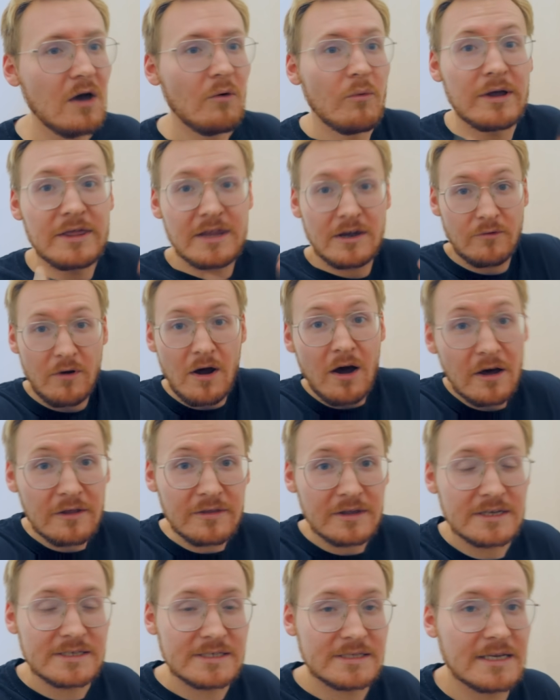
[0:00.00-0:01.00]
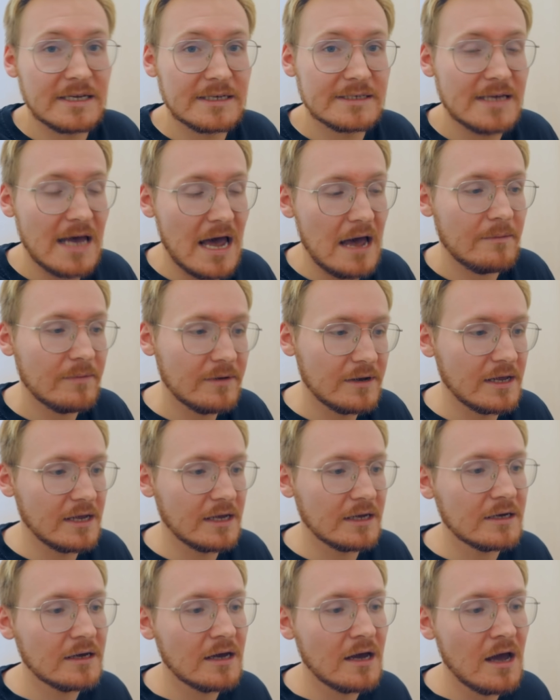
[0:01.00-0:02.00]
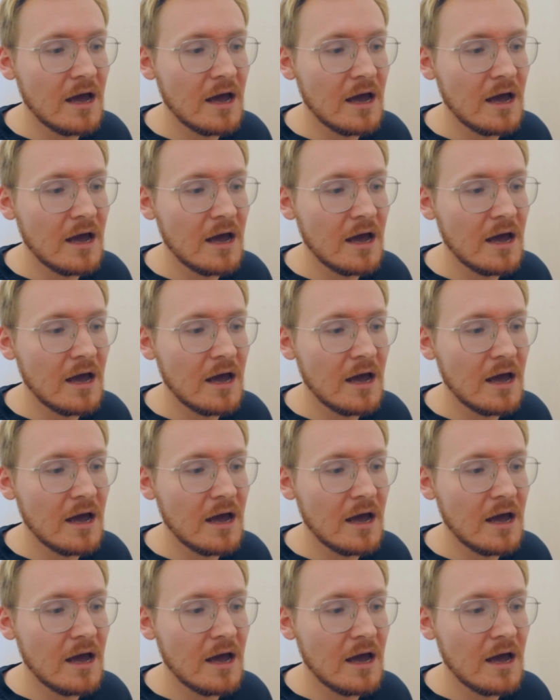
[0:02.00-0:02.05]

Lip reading: when there are these things happening,